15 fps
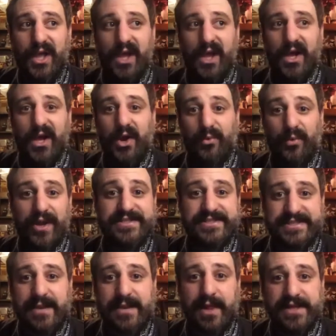a rent
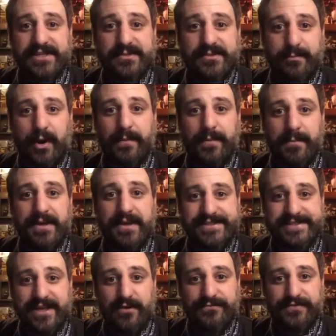stabilized apartment
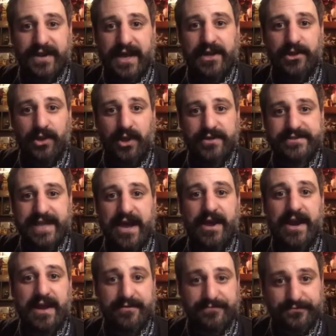myself. I kind of lucked out. I
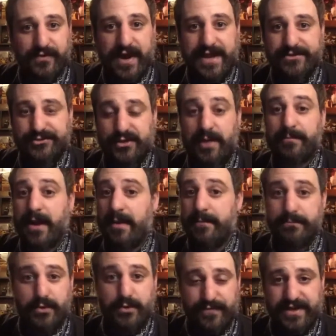had a friend, so I'm
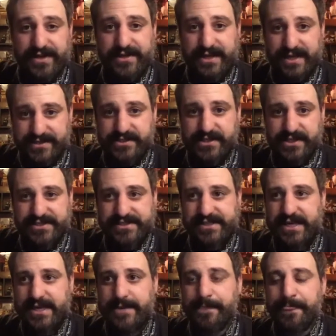moving into the
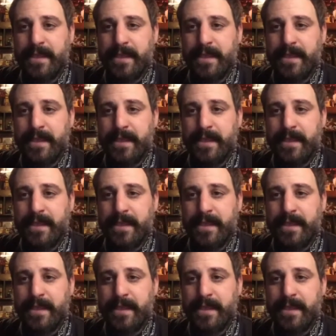city.